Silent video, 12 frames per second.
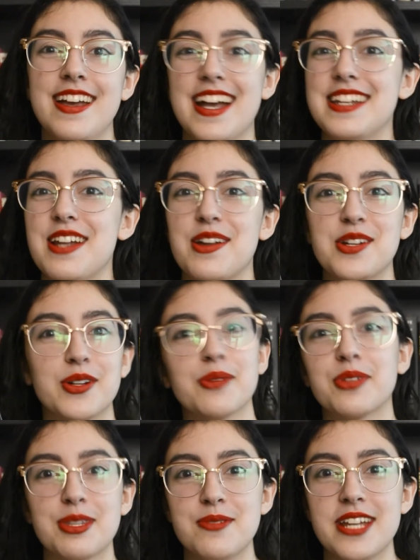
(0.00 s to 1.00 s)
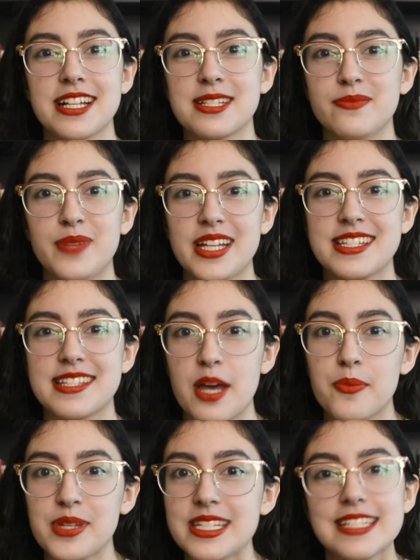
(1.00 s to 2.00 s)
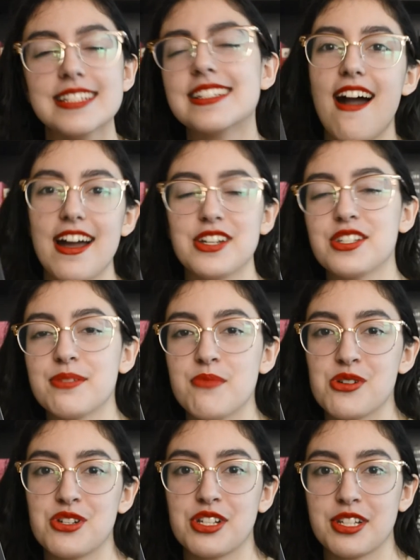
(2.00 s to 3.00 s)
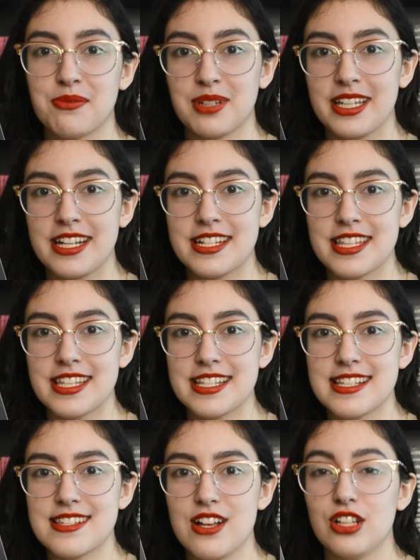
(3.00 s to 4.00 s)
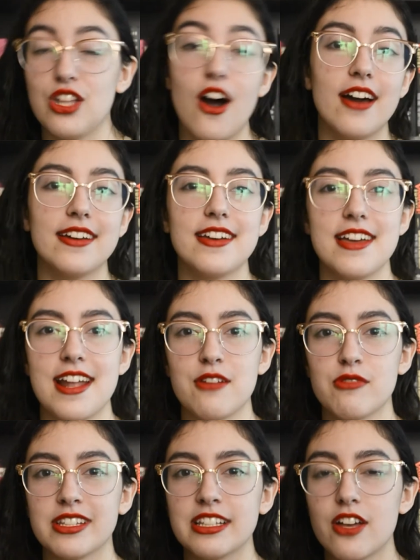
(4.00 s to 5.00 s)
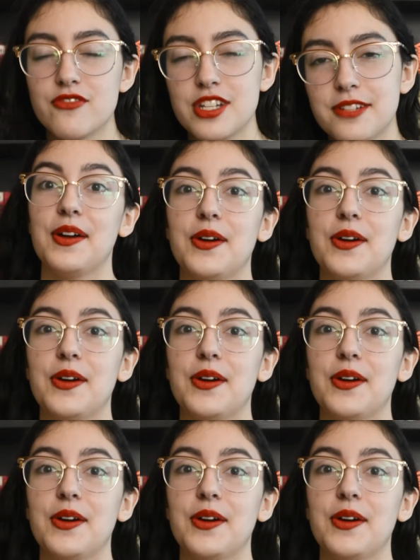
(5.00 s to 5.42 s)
and not knowing what the next best step is. I just emotionally related to this a lot, and I really loved it.